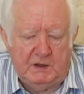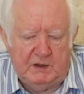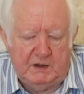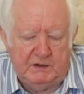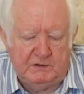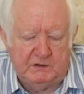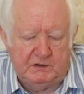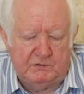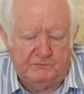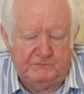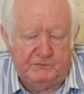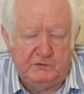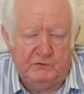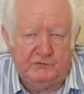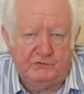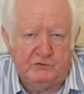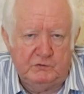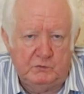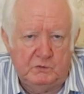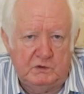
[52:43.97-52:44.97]
And the
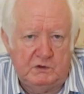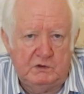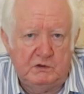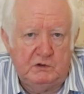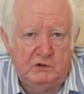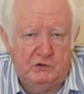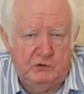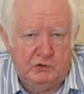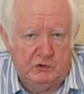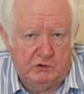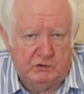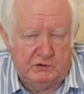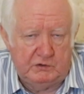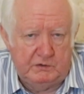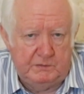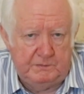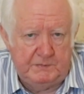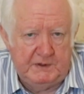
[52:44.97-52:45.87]
confusion at work could